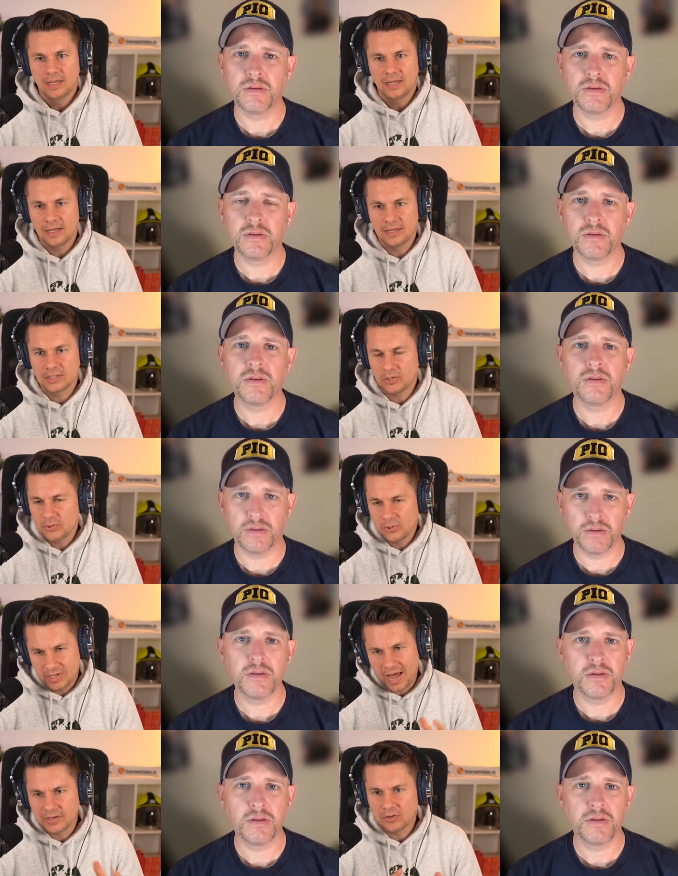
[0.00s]
Speaker 1: uh, so you
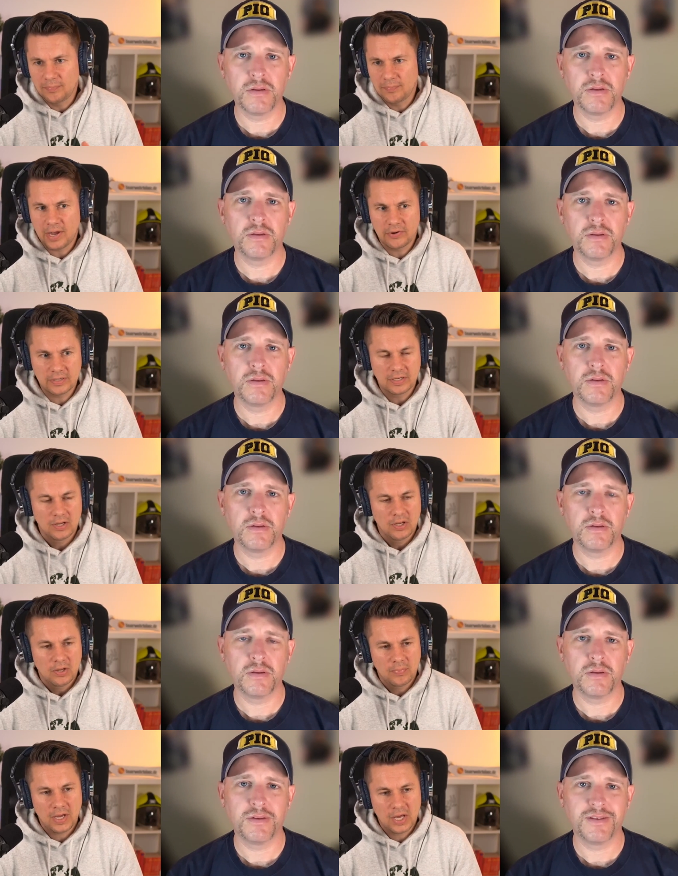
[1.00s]
can't compare it.
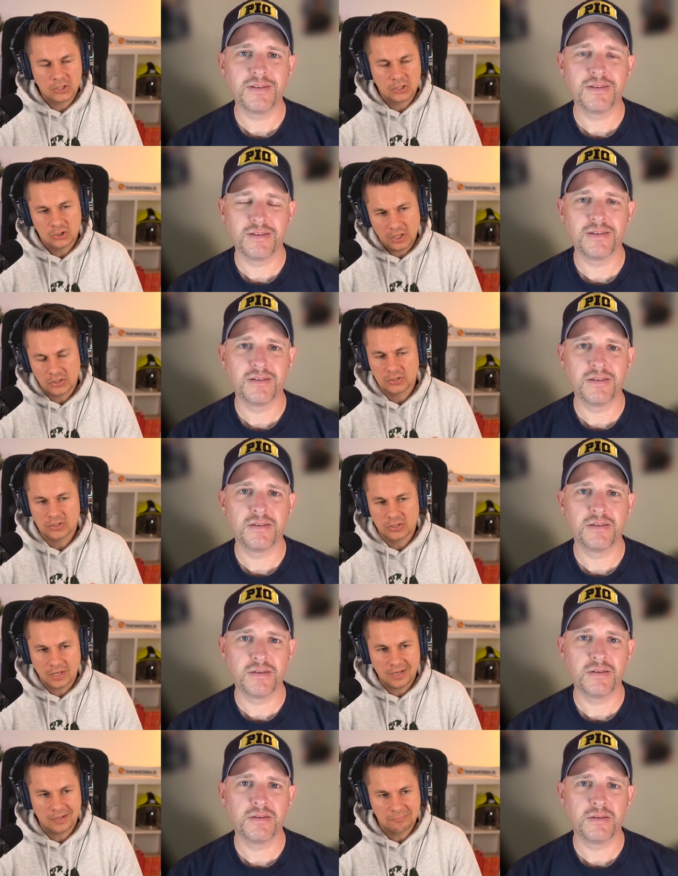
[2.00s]
But yes,
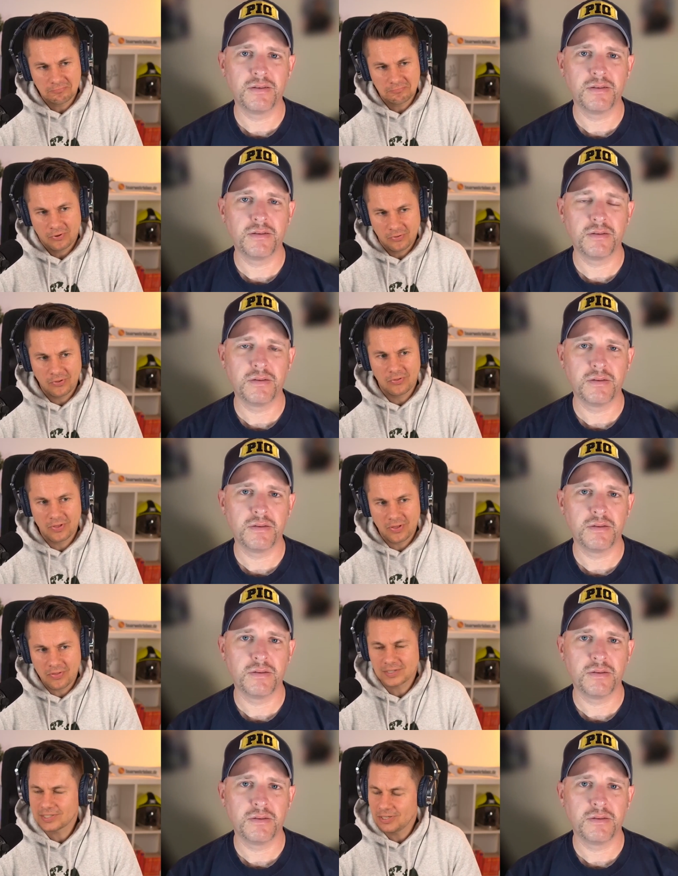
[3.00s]
uh, th
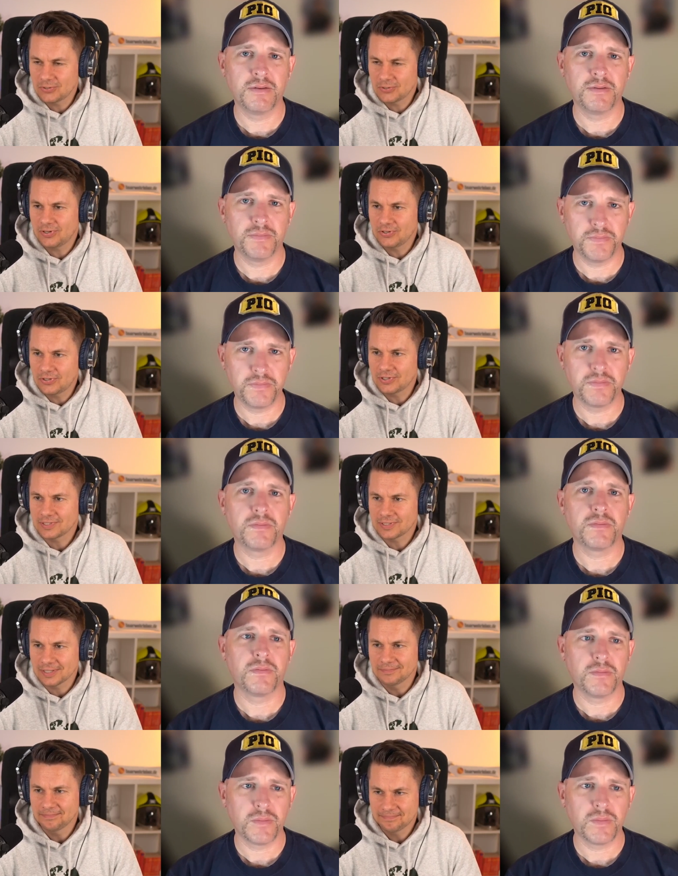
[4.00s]
that sounds very
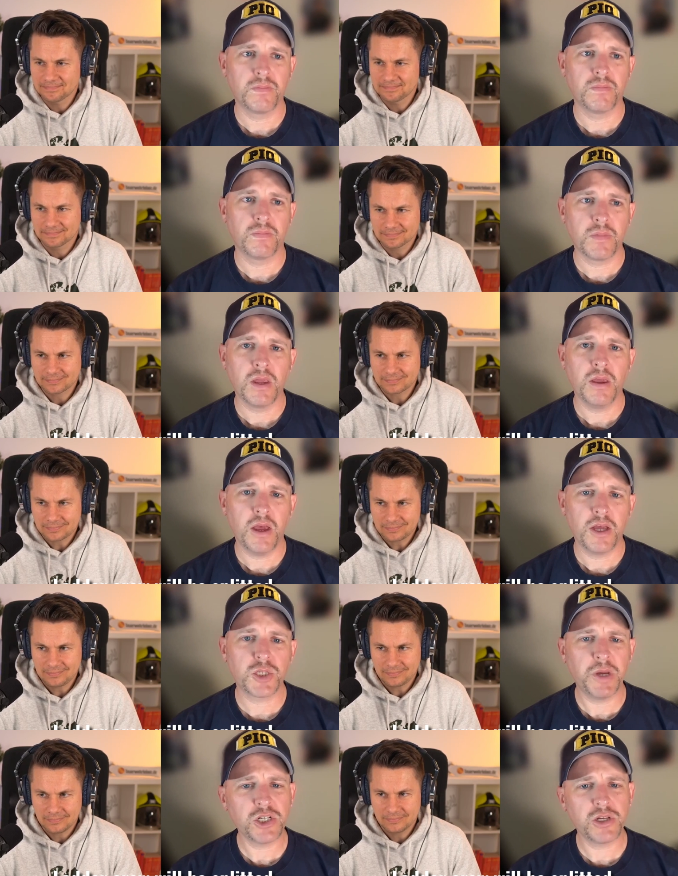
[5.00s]
interesting
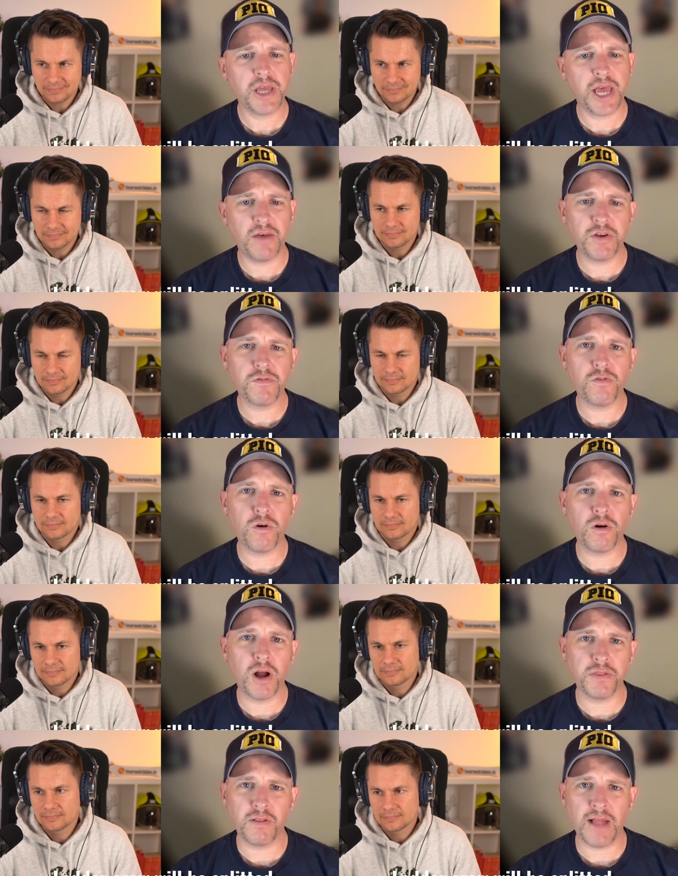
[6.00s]
Speaker 2: especially having
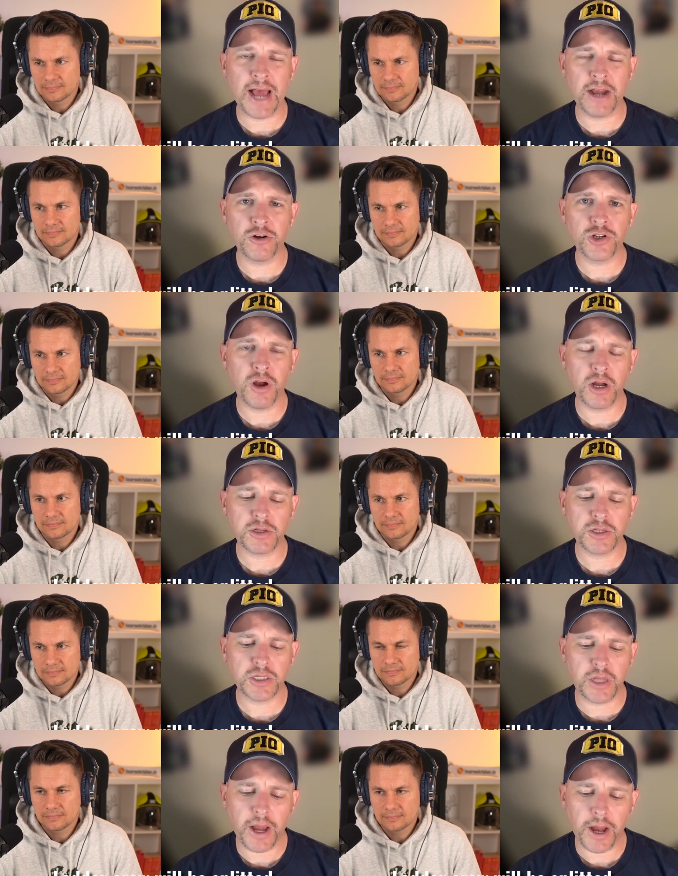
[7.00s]
four on the ladder
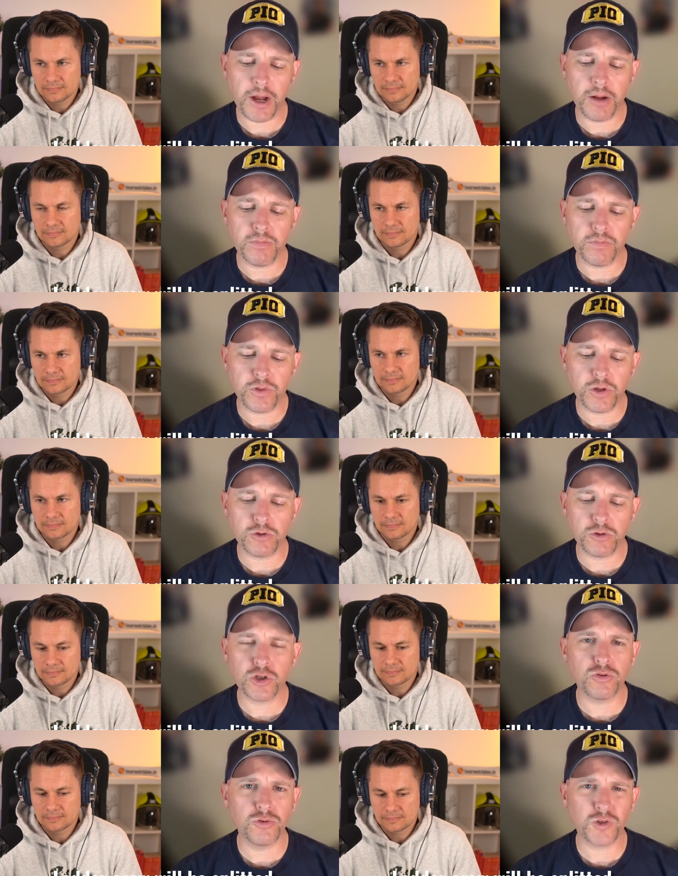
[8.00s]
trucks. Um,
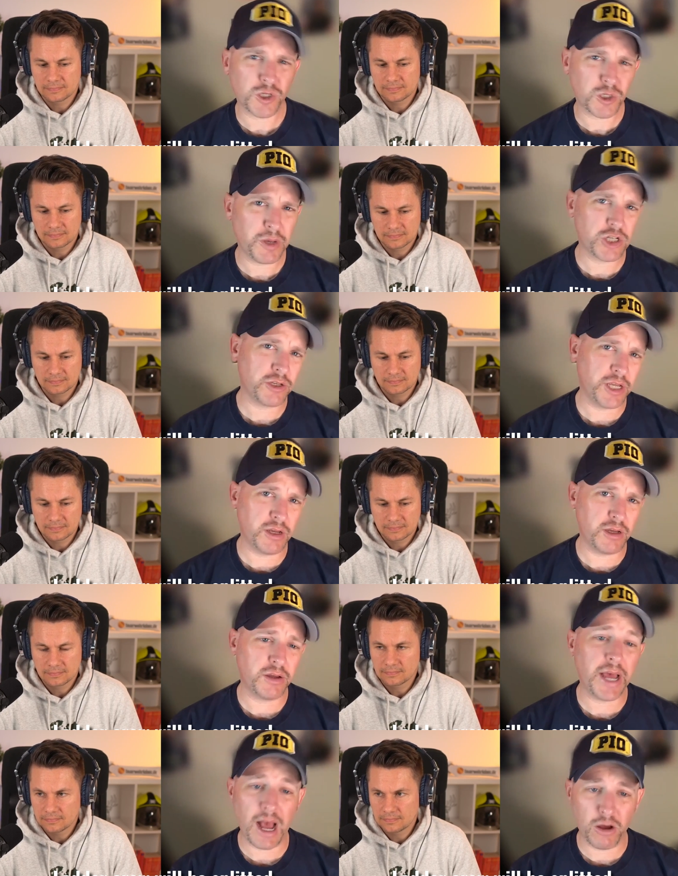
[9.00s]
those crews, especially at
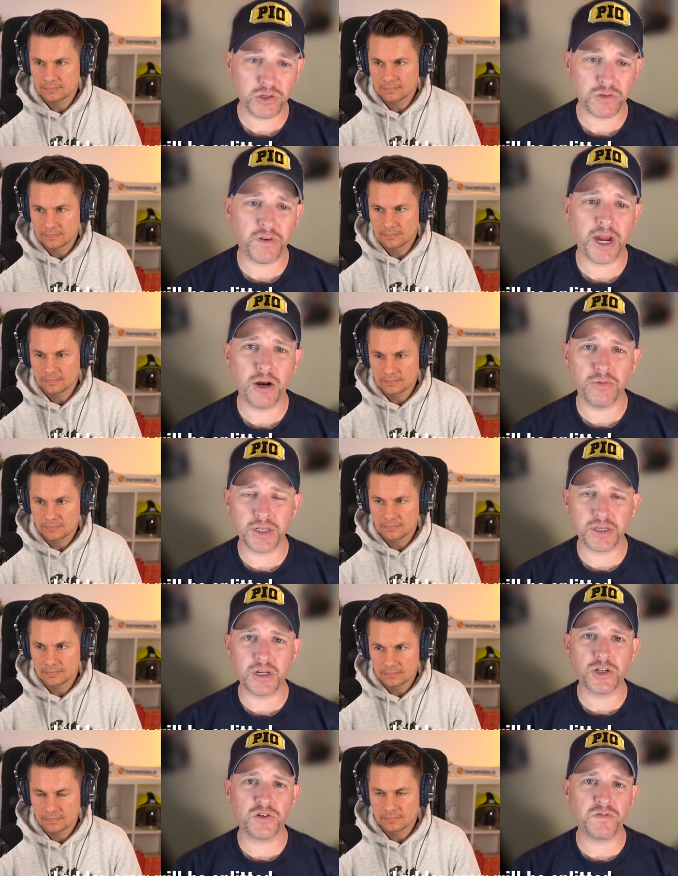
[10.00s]
a, house fire,
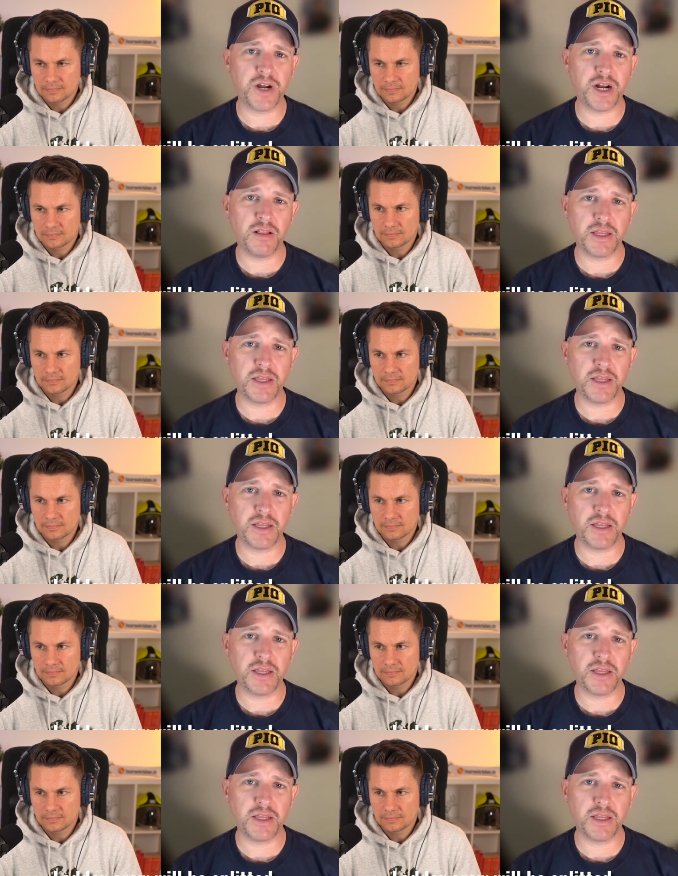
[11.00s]
residential fire